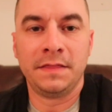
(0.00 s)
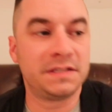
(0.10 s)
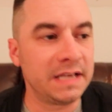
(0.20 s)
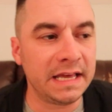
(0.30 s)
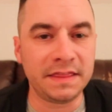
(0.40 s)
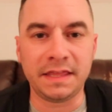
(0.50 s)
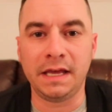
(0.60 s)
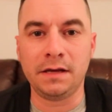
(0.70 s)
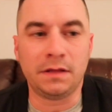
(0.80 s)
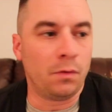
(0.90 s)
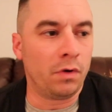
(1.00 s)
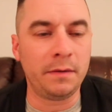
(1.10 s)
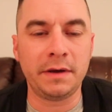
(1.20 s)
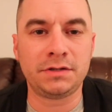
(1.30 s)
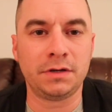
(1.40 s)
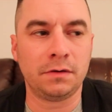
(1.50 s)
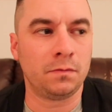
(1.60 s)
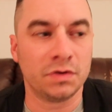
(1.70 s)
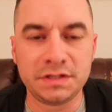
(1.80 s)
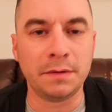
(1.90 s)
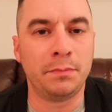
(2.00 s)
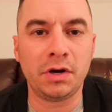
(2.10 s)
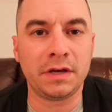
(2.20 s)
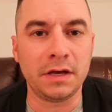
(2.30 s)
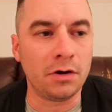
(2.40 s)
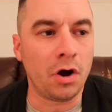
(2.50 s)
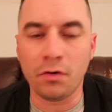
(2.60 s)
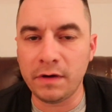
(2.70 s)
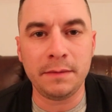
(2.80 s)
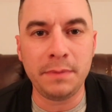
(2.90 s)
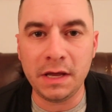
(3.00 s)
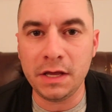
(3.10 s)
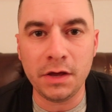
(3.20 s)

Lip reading: The second thing they wanted to make sure was the book already being